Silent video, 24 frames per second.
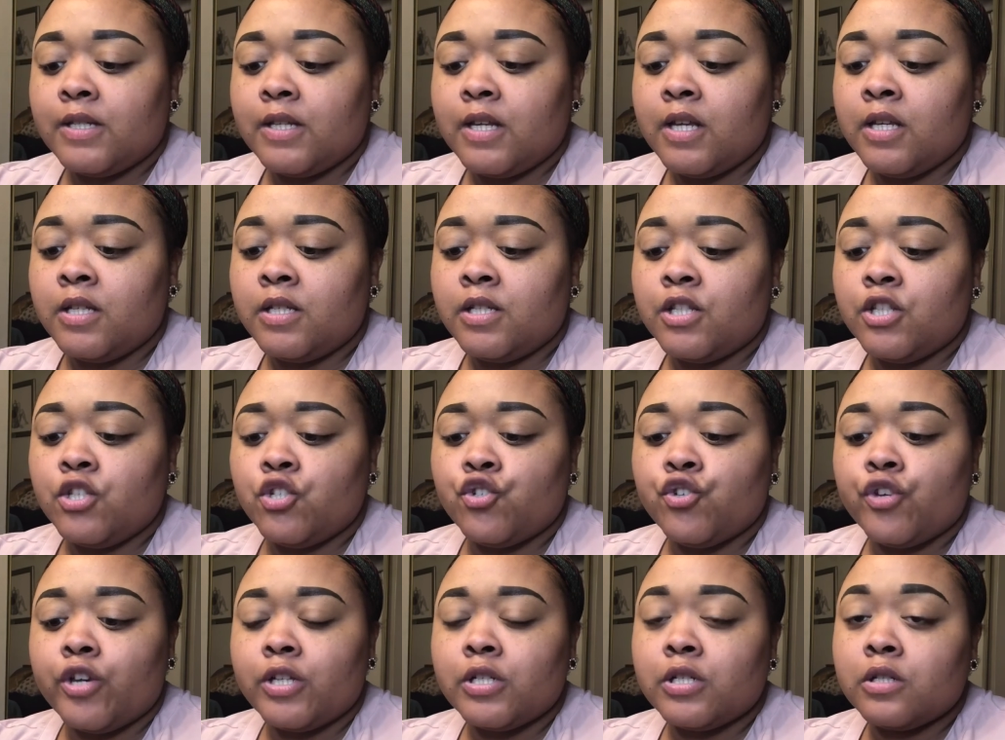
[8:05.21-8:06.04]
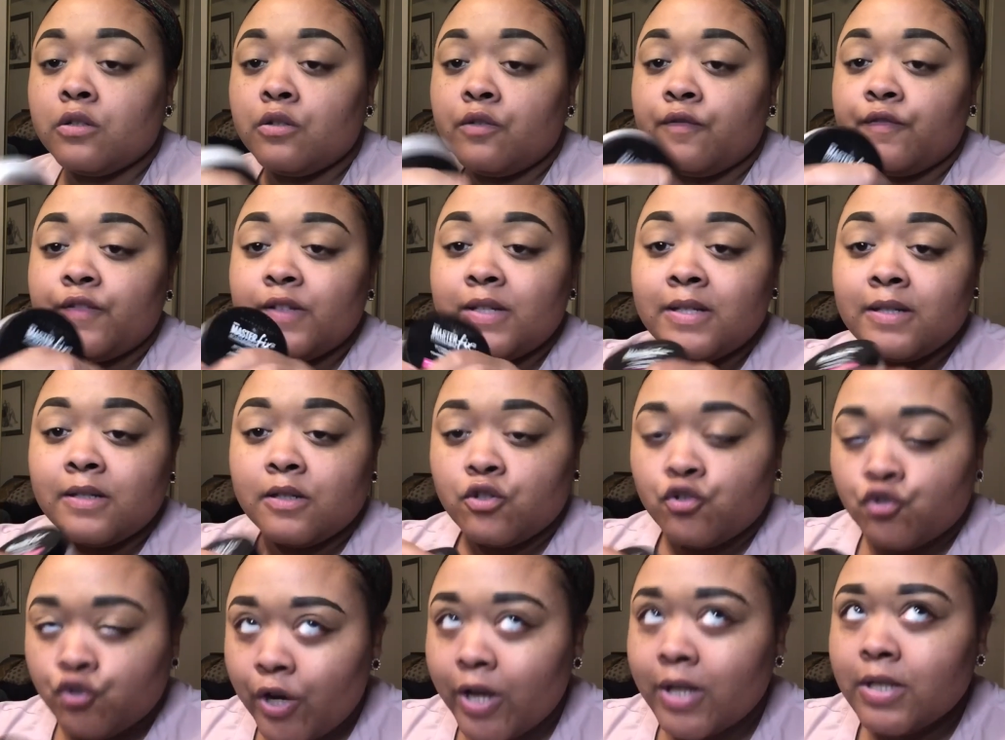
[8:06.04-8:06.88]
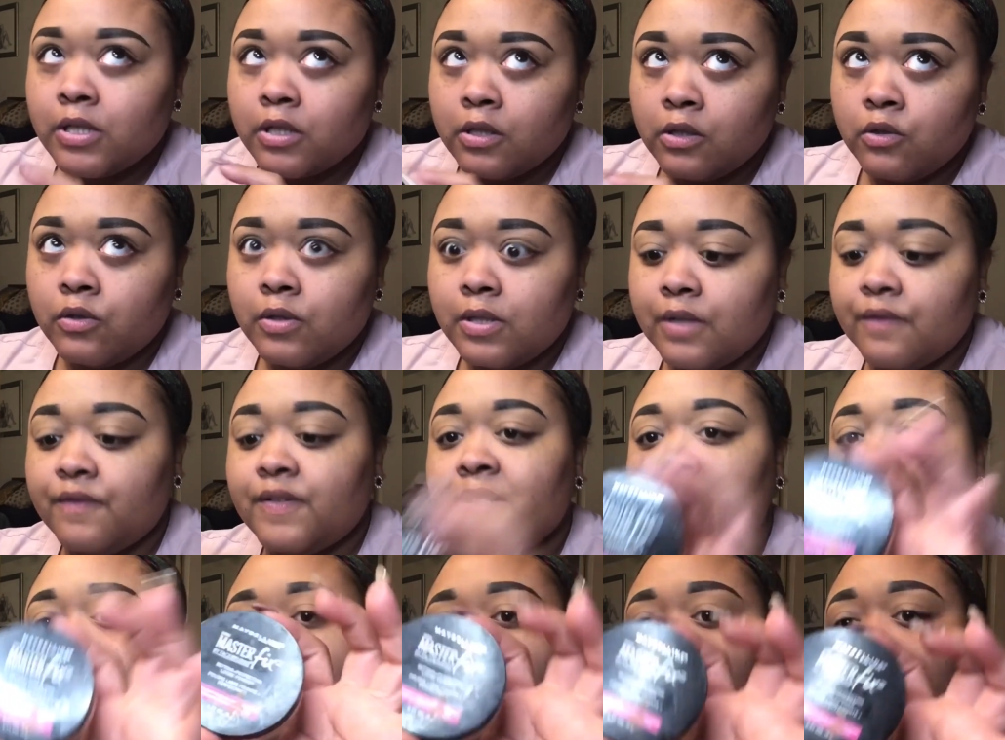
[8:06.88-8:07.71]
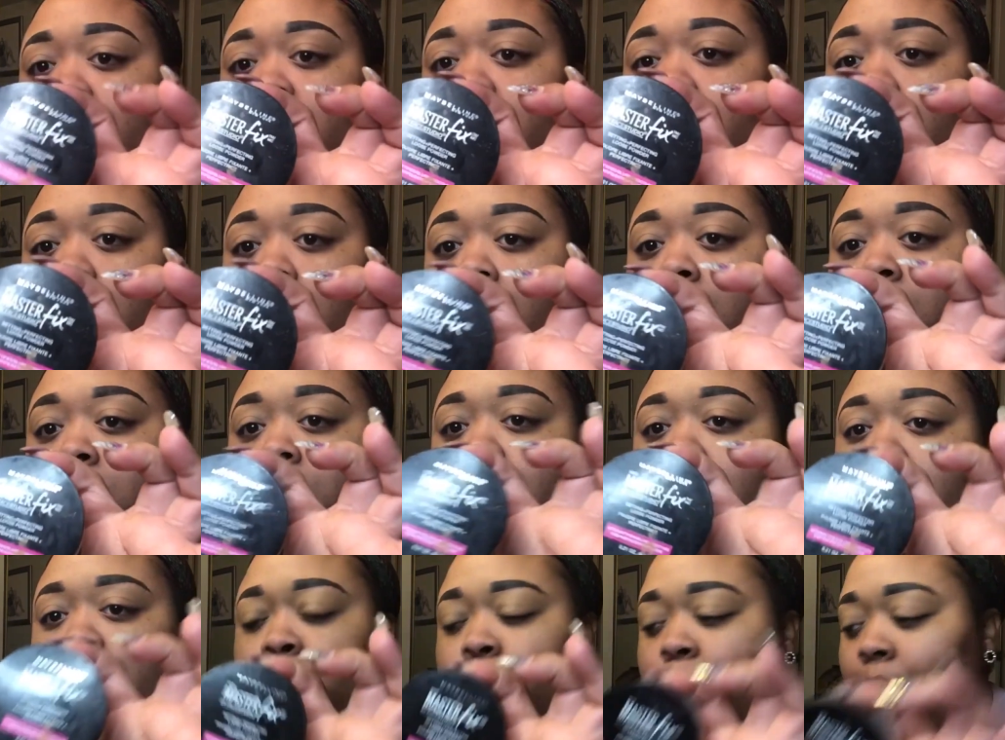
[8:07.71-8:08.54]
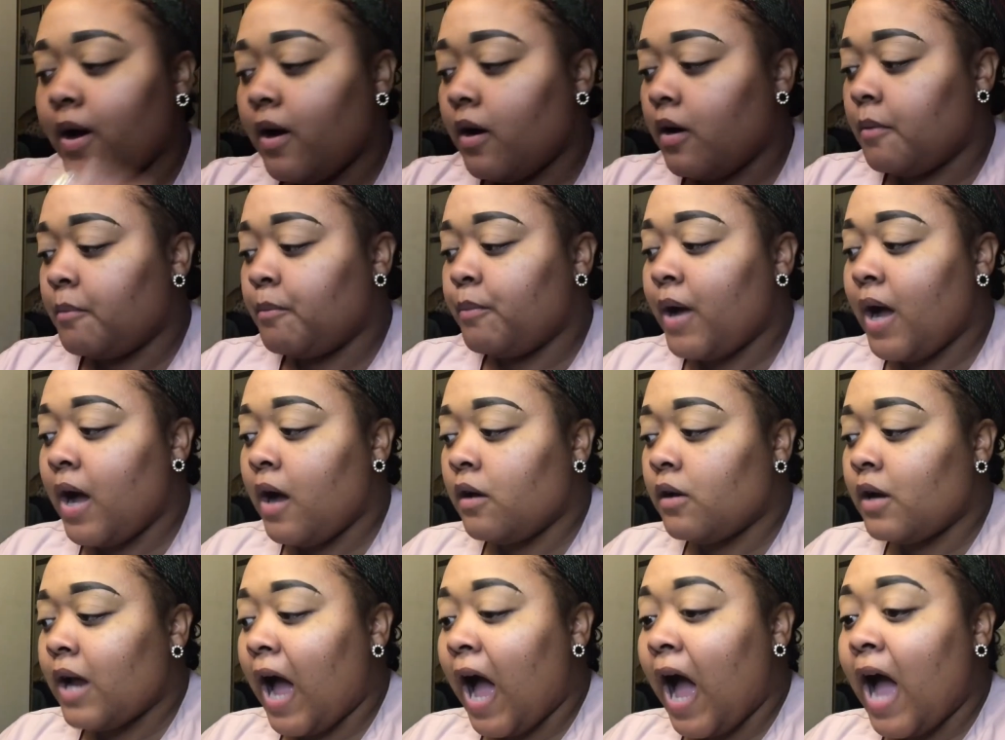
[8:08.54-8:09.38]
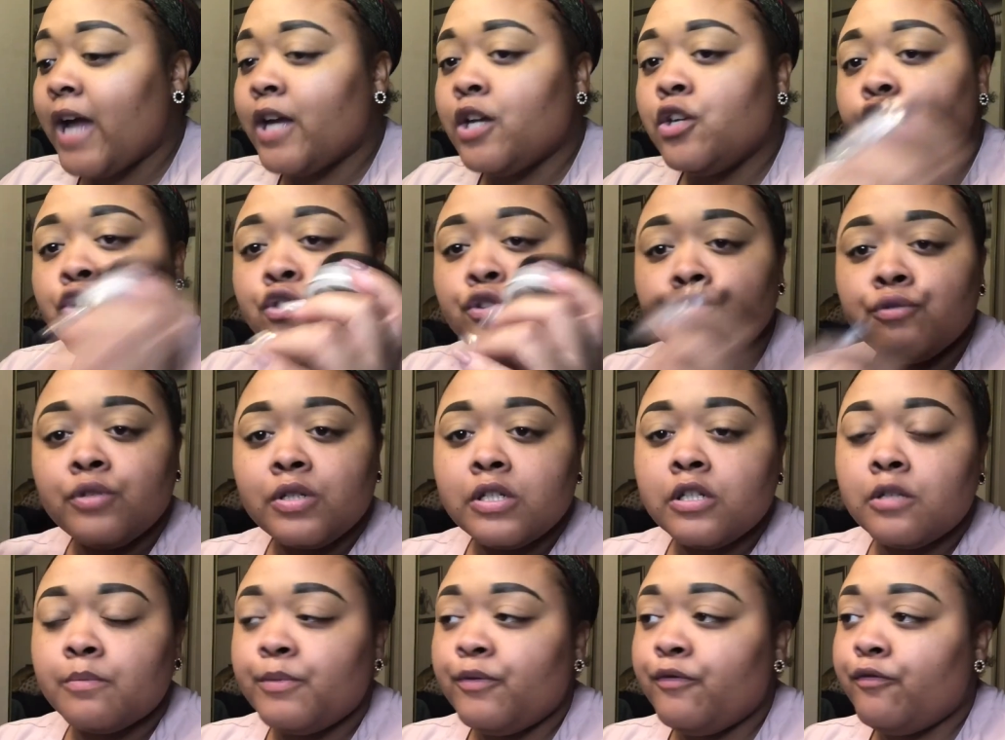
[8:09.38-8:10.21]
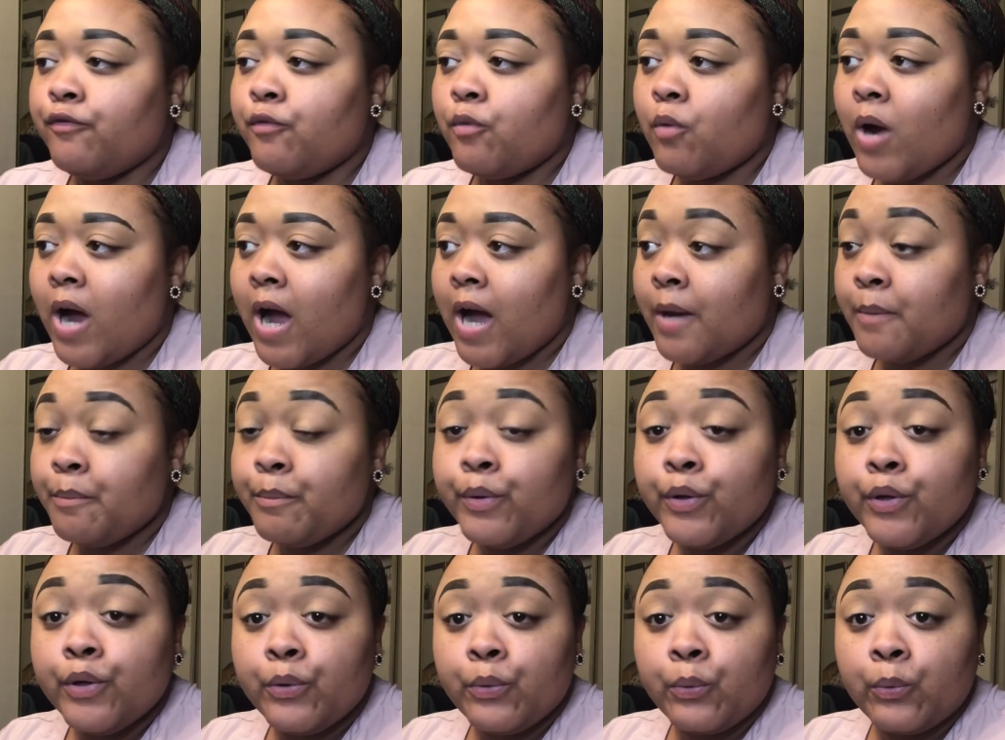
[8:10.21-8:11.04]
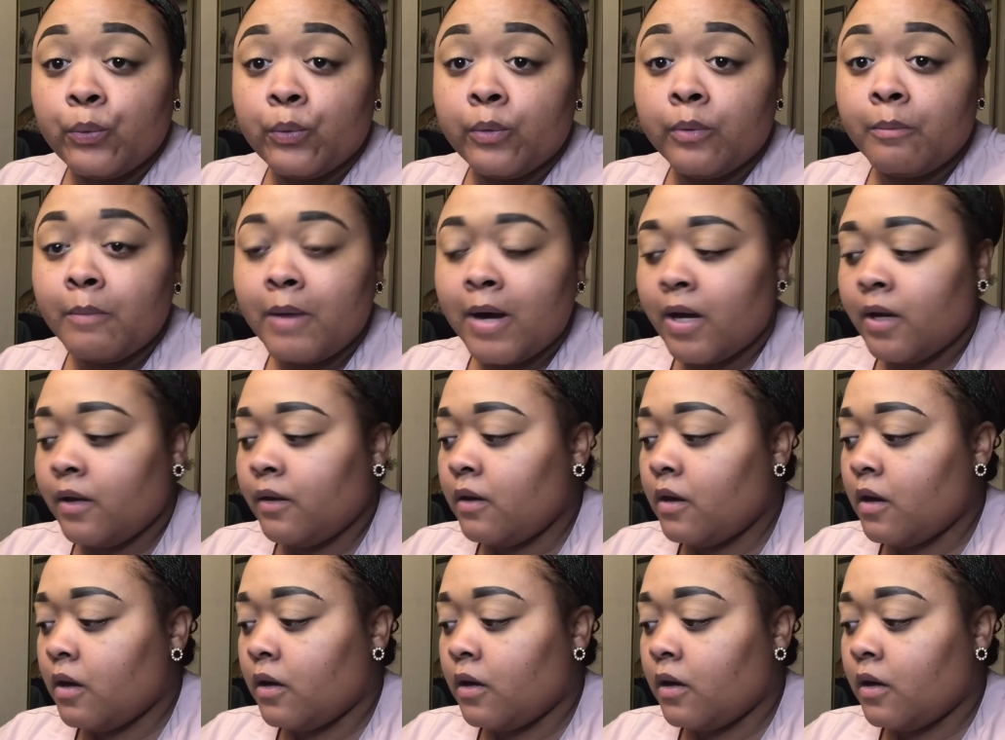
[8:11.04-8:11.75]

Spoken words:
It's the translucent setting spray powder. I use this before I put on my